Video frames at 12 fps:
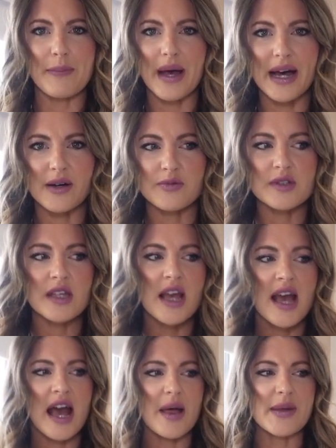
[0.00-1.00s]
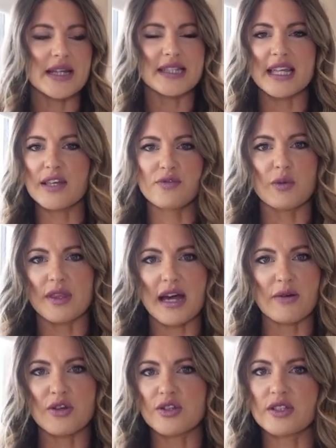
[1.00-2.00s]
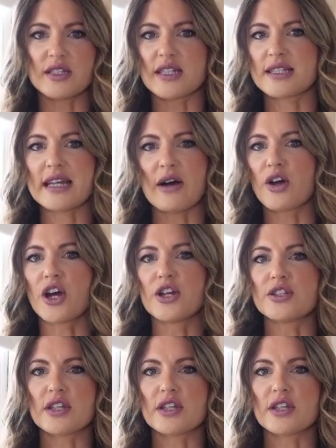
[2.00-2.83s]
And that's even without using the discount code.